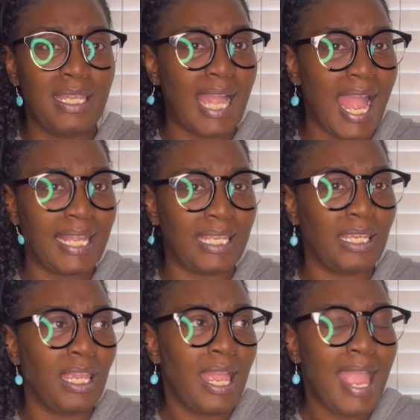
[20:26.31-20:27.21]

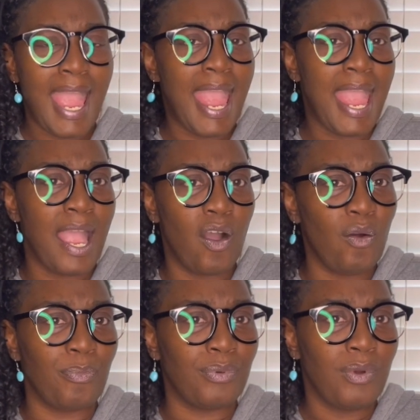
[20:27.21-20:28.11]
cocky and
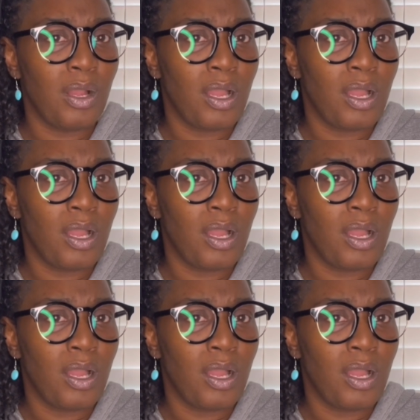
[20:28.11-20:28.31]
humble.